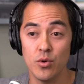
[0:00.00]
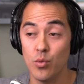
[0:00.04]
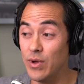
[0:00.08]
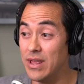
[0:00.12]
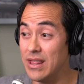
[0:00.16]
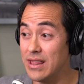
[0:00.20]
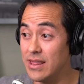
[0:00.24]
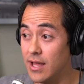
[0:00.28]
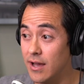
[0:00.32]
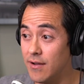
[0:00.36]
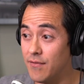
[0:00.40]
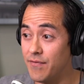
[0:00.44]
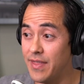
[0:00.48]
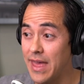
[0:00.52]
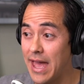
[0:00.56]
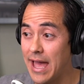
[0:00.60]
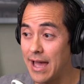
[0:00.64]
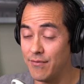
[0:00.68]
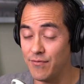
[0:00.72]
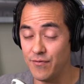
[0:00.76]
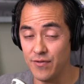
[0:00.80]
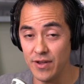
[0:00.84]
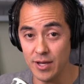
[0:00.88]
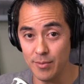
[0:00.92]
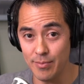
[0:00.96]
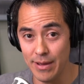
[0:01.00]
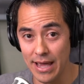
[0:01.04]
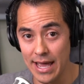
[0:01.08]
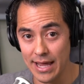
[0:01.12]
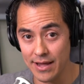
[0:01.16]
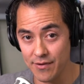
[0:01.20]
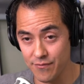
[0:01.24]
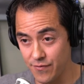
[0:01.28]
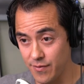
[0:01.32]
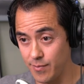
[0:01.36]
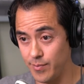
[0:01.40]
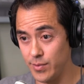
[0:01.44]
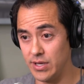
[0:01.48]
We love that
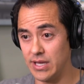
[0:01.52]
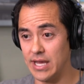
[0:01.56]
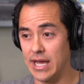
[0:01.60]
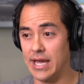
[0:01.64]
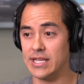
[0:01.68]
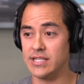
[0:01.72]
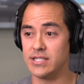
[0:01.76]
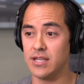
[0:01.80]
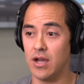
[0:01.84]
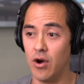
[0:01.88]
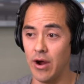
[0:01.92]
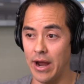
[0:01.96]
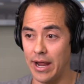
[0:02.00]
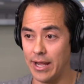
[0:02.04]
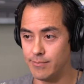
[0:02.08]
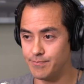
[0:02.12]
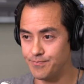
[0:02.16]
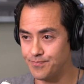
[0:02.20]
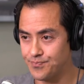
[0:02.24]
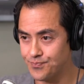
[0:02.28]
feedback from you guys. All right,